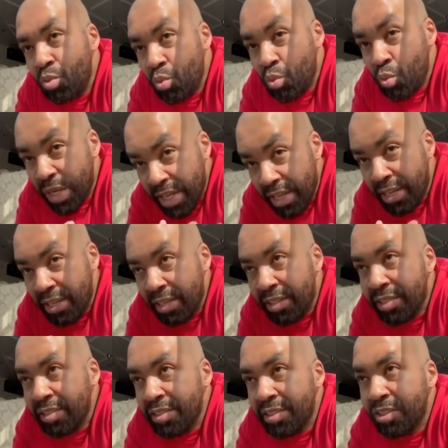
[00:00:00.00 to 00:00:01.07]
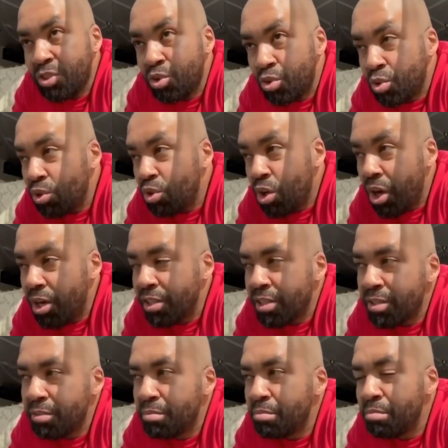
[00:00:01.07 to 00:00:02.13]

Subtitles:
We do not